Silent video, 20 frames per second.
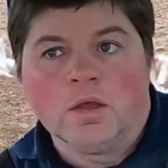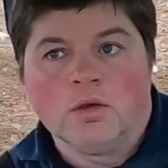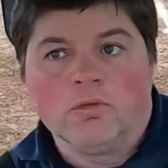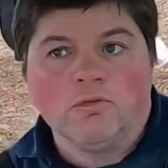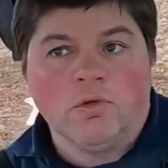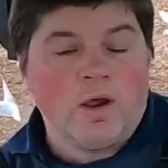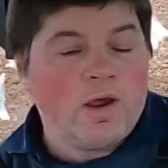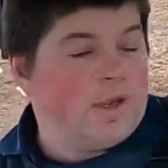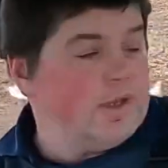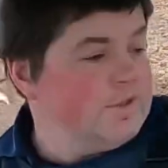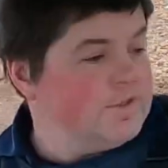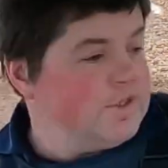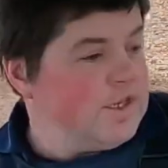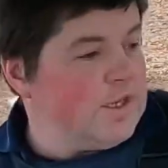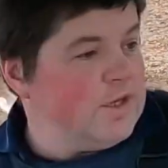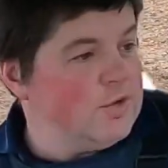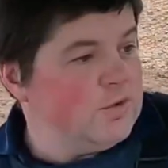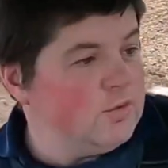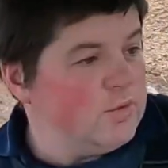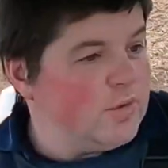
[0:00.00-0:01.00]
Right,
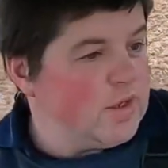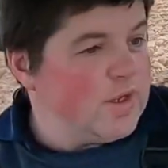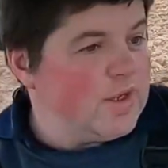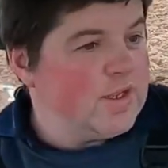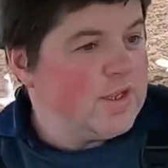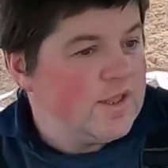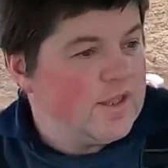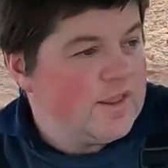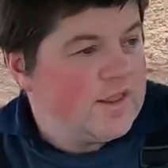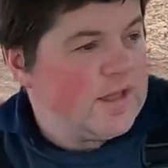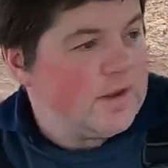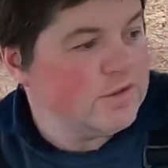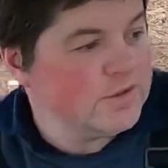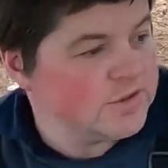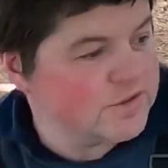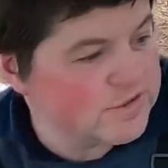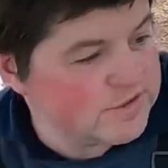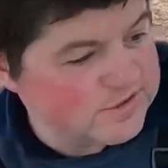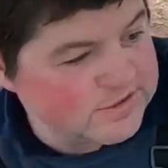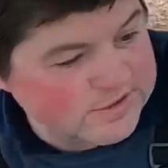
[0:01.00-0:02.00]
so that was
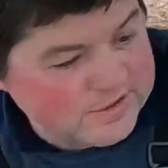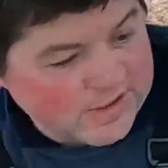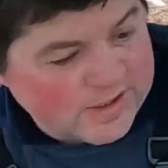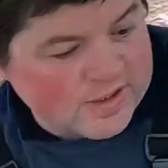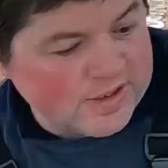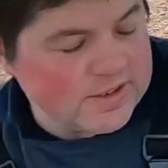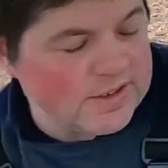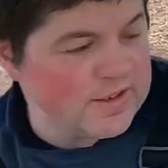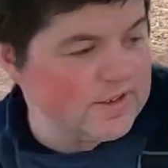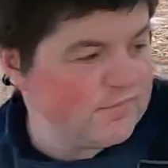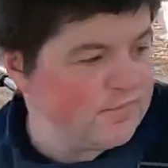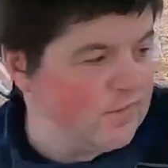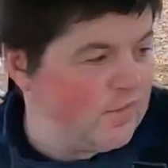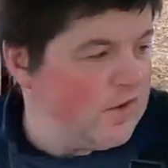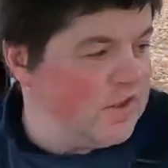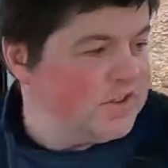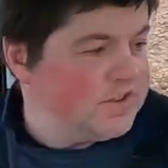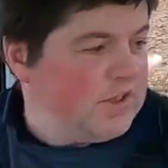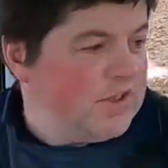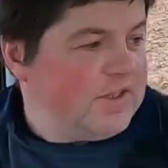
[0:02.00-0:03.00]
the
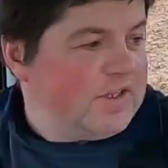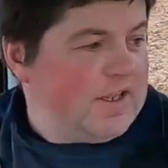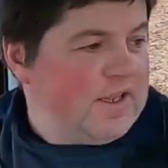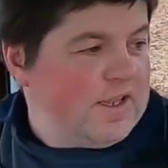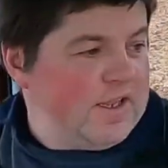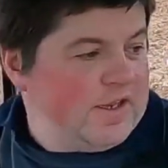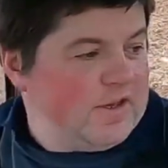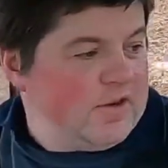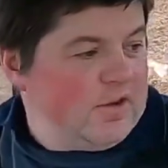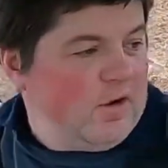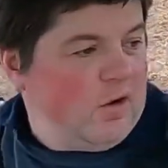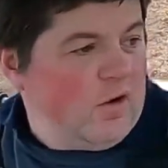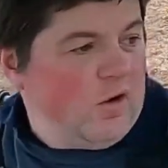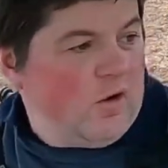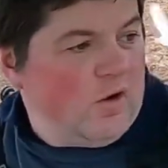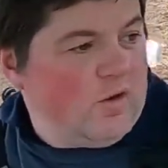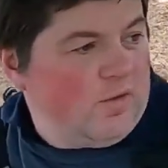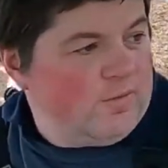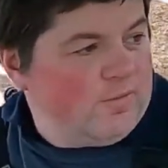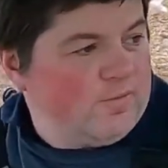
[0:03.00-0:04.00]
footage I did
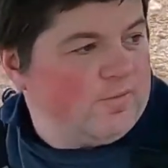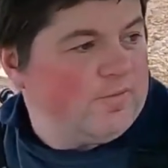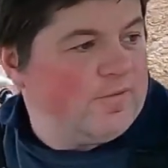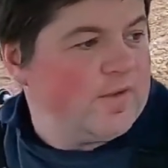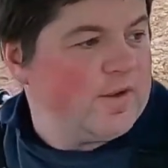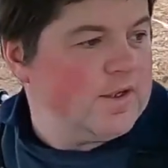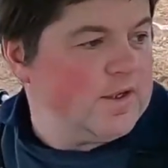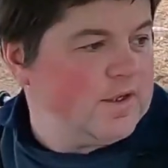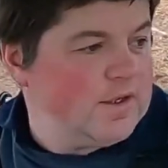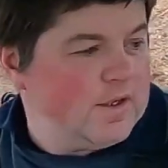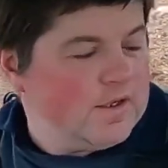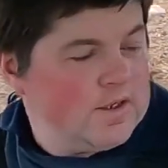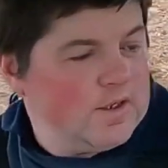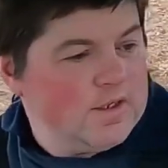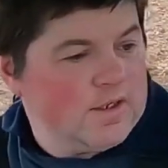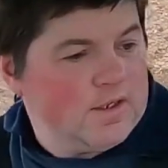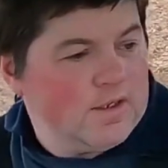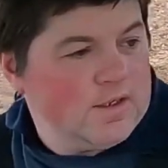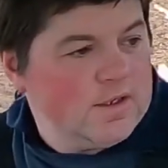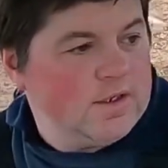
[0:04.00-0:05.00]
of
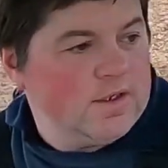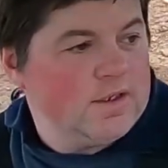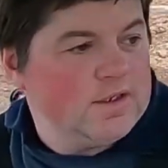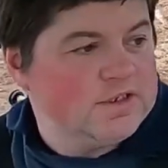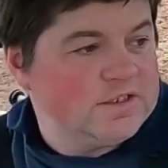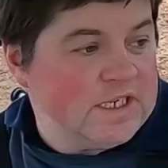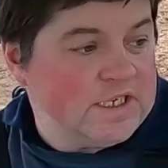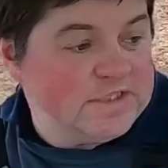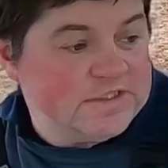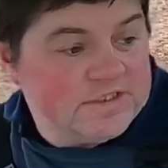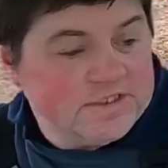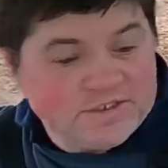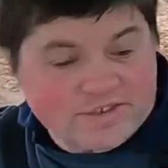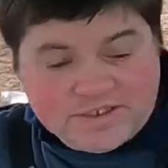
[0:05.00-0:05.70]
changing the